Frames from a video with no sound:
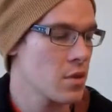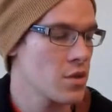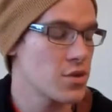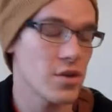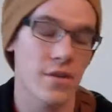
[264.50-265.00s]

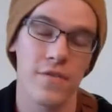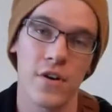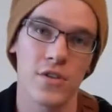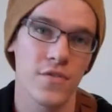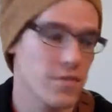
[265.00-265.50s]
So the
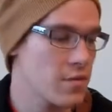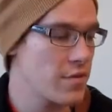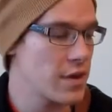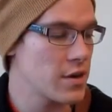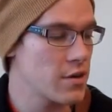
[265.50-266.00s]
first
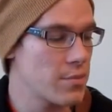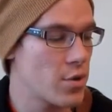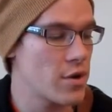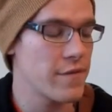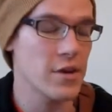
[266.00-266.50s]
finger,
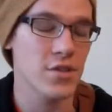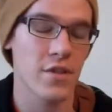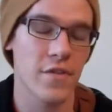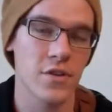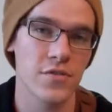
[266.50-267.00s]
pointer finger's on the
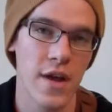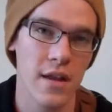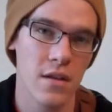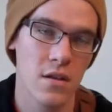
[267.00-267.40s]
first fret.